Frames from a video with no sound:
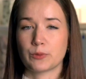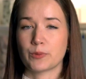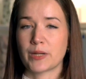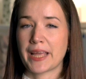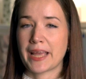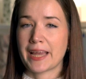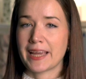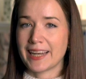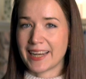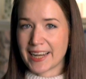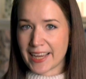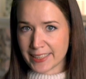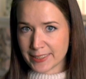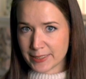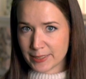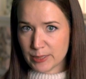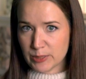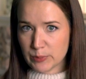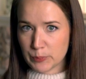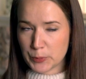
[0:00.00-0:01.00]
why I like
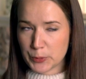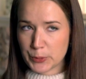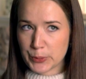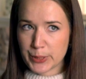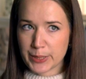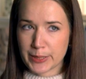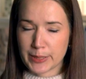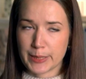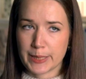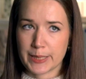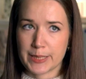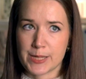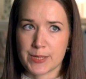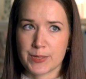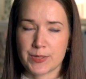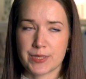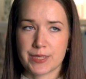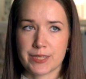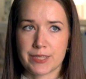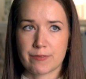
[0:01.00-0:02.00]
this book?
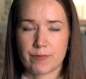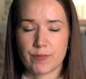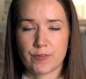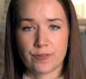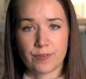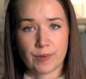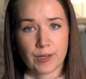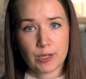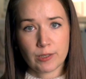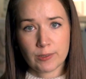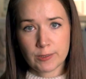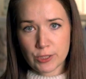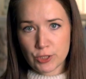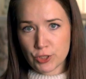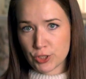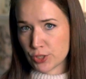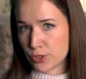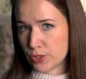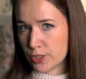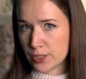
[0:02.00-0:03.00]
It's fairly
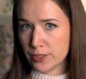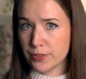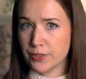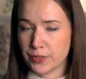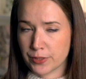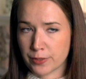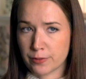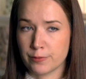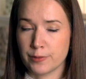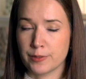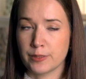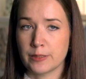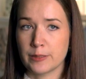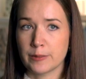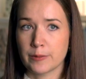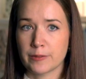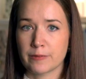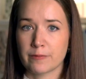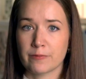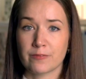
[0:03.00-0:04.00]
short novel,